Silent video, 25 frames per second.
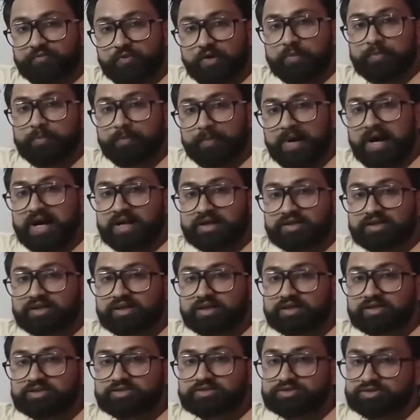for
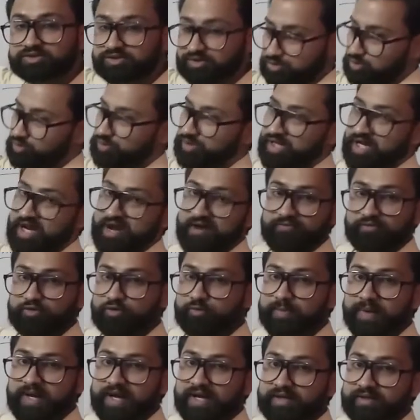partners, so they have
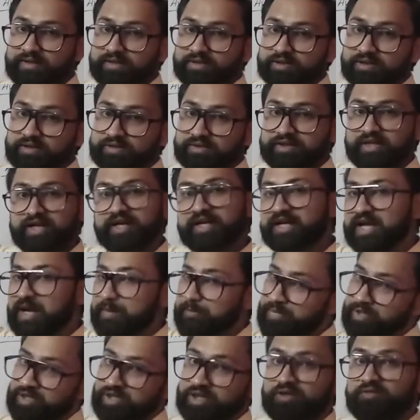to pay it, their
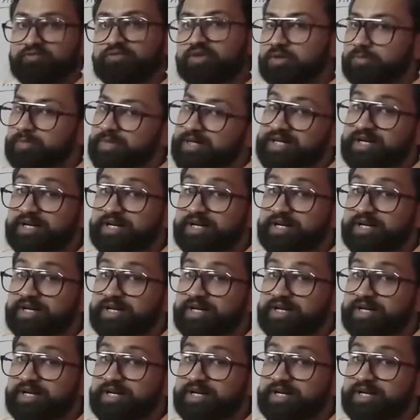capital will be